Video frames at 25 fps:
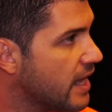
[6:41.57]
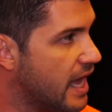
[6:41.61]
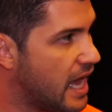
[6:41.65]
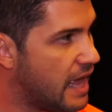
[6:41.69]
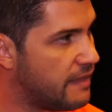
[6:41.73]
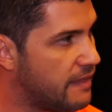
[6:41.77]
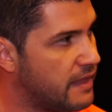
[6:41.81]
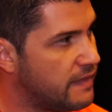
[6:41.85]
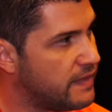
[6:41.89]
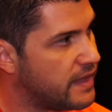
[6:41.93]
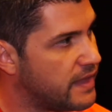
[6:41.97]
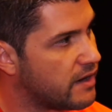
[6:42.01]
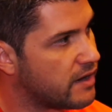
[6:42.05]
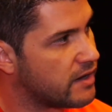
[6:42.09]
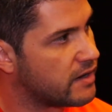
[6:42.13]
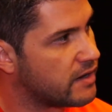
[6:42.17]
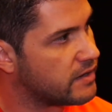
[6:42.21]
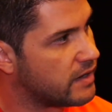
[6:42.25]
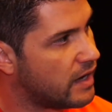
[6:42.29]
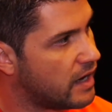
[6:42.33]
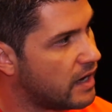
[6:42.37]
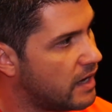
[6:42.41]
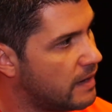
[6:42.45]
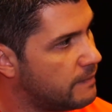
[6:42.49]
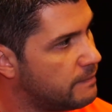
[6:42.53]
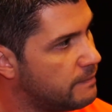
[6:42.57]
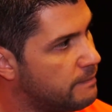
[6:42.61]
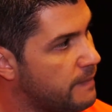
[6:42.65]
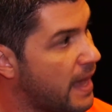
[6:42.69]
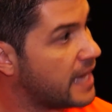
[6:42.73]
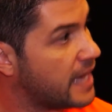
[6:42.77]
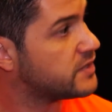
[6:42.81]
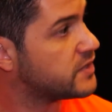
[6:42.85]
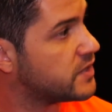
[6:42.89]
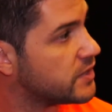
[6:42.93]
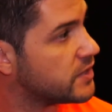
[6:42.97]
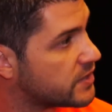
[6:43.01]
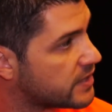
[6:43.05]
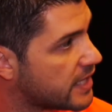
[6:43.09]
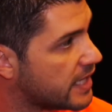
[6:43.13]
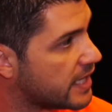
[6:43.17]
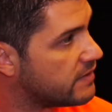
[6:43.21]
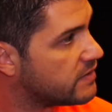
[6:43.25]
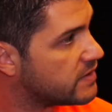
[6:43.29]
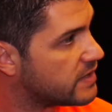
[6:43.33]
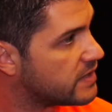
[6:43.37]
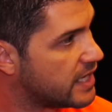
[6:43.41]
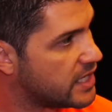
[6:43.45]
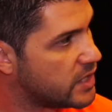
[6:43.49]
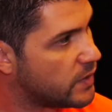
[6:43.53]
And then there are master
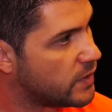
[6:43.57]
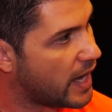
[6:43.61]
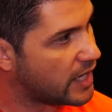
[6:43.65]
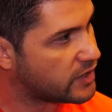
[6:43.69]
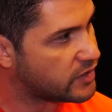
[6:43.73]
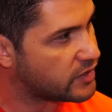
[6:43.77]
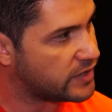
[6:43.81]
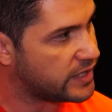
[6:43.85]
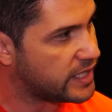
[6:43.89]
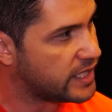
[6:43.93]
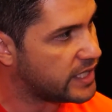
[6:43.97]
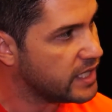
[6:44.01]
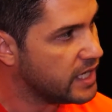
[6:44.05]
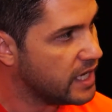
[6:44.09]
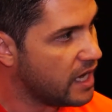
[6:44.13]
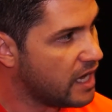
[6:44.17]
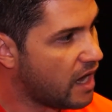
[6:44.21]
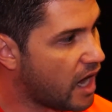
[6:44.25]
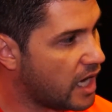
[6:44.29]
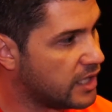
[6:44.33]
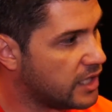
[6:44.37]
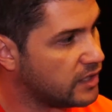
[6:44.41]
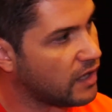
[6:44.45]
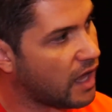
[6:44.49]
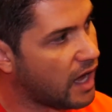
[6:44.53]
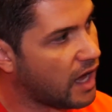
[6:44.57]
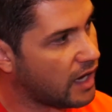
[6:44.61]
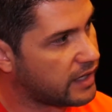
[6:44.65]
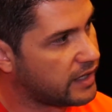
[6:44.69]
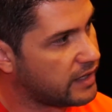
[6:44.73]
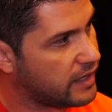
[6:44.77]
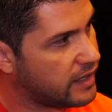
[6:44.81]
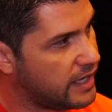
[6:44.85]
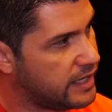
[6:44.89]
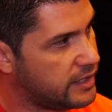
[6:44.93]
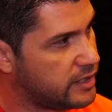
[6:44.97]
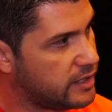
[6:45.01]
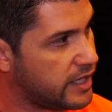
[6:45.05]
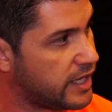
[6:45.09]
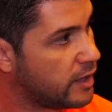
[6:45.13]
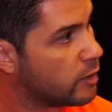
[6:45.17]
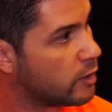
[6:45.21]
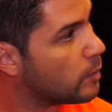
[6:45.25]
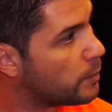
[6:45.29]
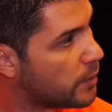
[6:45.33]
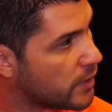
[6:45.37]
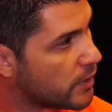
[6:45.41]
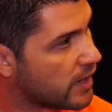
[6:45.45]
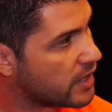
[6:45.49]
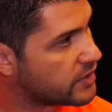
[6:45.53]
skins that you actually unlock in the
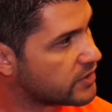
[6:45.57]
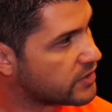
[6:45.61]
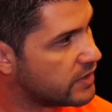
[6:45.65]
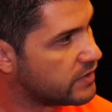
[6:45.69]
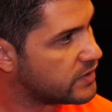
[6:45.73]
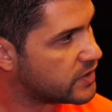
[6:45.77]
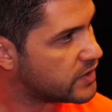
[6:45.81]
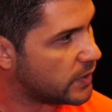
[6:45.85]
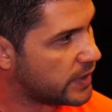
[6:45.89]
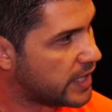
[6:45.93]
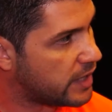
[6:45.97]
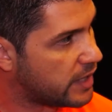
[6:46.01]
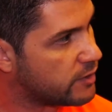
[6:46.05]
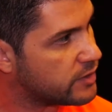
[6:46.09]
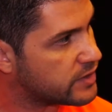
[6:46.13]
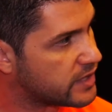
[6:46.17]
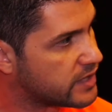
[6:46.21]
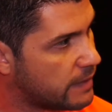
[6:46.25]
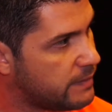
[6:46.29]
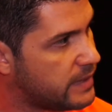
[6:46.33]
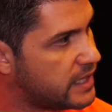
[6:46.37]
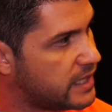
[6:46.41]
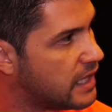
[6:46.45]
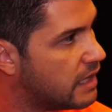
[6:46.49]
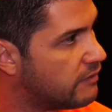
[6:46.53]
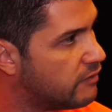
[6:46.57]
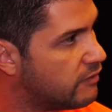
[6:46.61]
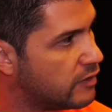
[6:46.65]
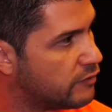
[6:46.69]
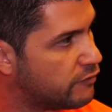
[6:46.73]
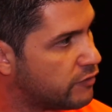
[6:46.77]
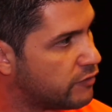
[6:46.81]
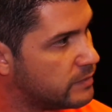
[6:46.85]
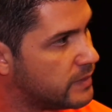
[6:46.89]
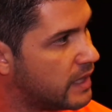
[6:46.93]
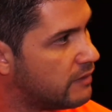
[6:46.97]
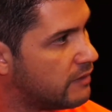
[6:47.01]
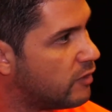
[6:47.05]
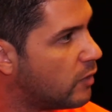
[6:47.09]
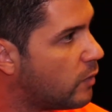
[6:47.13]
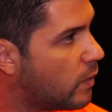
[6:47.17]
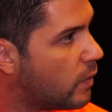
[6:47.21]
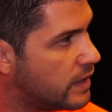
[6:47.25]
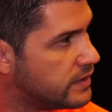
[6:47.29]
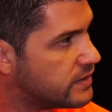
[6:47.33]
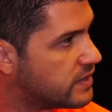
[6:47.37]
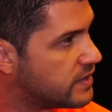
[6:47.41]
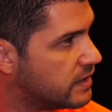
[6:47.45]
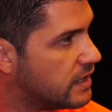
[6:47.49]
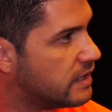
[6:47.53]
hero progression. So heroes can be leveled from level
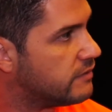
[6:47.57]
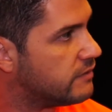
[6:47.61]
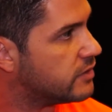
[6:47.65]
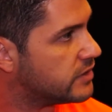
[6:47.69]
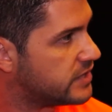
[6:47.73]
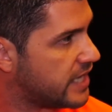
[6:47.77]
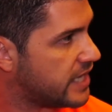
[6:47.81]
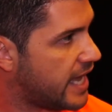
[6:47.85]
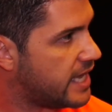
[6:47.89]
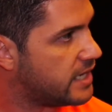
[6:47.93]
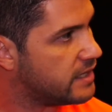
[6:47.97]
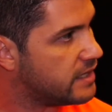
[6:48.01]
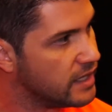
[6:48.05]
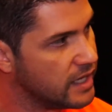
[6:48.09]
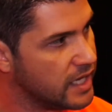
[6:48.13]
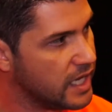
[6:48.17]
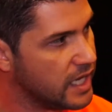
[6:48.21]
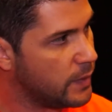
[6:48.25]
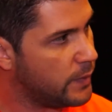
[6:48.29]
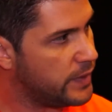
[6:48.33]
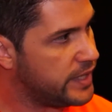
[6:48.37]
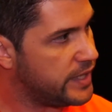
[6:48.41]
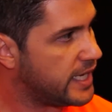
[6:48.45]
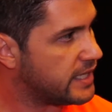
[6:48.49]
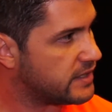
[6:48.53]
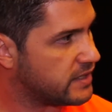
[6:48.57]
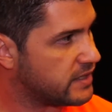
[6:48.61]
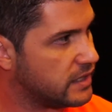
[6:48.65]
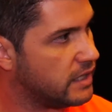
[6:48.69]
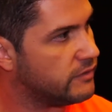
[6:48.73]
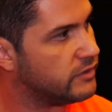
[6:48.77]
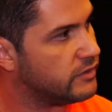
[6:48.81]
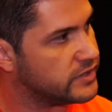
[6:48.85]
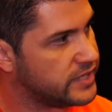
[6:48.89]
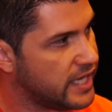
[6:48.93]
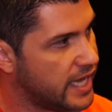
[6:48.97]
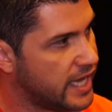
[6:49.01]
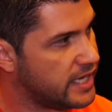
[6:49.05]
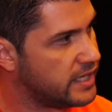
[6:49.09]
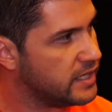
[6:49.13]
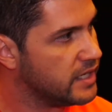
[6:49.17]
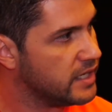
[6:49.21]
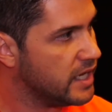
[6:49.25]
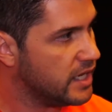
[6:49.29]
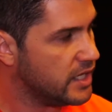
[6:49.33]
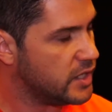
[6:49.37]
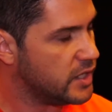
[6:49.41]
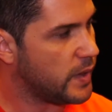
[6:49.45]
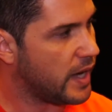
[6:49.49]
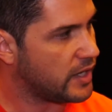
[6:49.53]
1 to level 10. When you get to level 10,
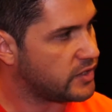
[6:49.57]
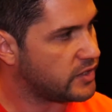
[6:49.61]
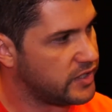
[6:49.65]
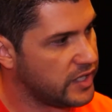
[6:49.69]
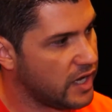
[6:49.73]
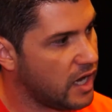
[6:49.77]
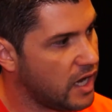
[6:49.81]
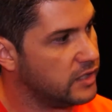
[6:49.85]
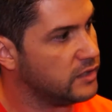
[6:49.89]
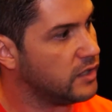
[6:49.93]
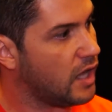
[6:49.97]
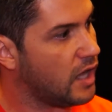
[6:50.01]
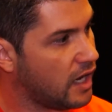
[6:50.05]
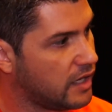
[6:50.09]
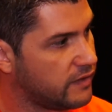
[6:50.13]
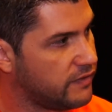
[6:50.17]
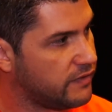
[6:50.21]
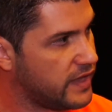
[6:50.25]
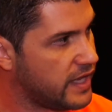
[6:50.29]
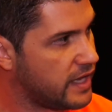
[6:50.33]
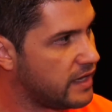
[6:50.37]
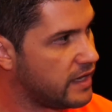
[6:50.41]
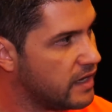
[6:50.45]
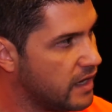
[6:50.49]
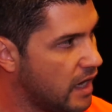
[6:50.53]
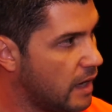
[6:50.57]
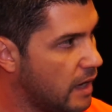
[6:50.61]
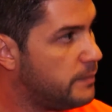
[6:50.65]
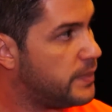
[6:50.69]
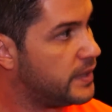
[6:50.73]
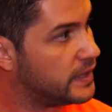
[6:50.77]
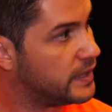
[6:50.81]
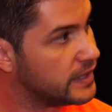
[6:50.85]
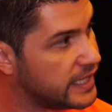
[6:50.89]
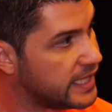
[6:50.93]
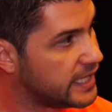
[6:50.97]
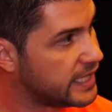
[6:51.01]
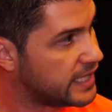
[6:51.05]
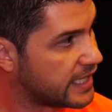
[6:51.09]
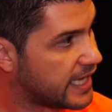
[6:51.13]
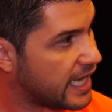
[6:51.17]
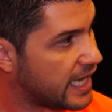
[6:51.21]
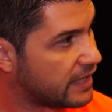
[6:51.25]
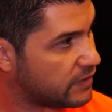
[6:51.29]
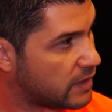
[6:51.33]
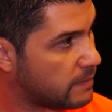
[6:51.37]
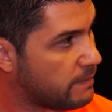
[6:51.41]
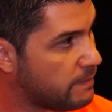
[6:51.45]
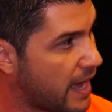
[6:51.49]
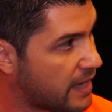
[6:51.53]
you actually unlock the ability to
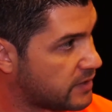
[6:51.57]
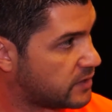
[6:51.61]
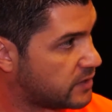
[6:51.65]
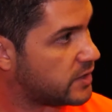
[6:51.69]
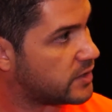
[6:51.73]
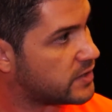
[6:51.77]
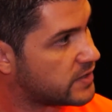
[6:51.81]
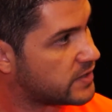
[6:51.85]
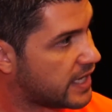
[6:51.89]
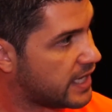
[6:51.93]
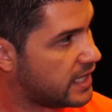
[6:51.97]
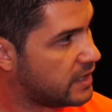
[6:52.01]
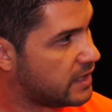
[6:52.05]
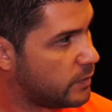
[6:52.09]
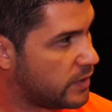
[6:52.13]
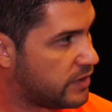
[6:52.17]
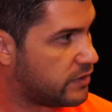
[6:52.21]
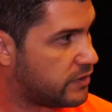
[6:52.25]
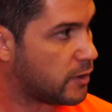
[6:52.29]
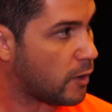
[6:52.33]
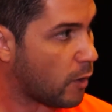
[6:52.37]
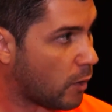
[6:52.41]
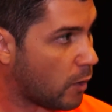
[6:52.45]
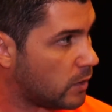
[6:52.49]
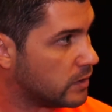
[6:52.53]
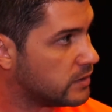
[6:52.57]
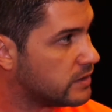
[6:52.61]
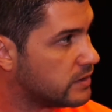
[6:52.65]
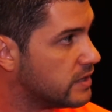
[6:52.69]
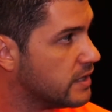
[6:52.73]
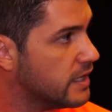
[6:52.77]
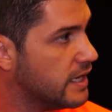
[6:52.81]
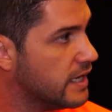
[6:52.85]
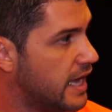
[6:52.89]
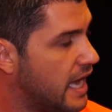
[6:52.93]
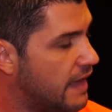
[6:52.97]
get the master skin with gold.